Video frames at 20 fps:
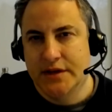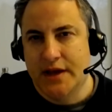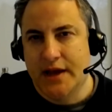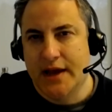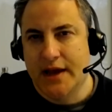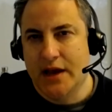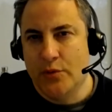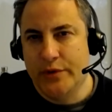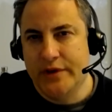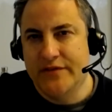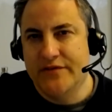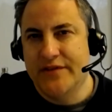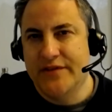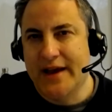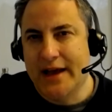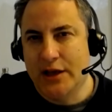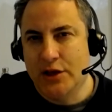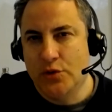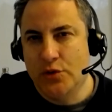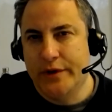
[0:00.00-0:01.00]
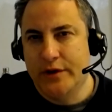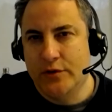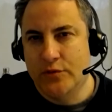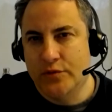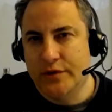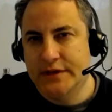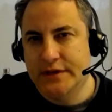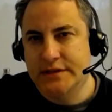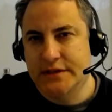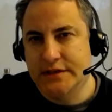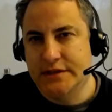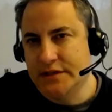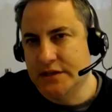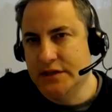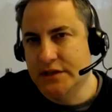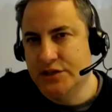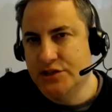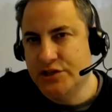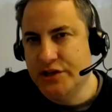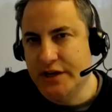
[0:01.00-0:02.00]
how we evaluate risk is
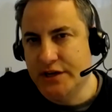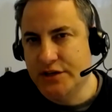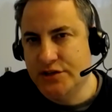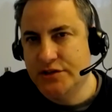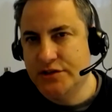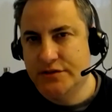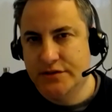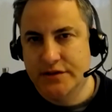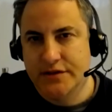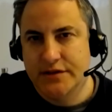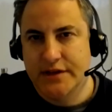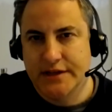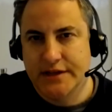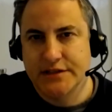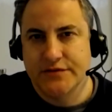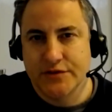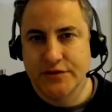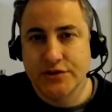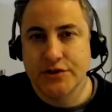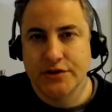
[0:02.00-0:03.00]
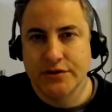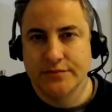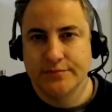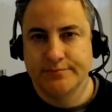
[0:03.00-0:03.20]
going to change. That's for sure.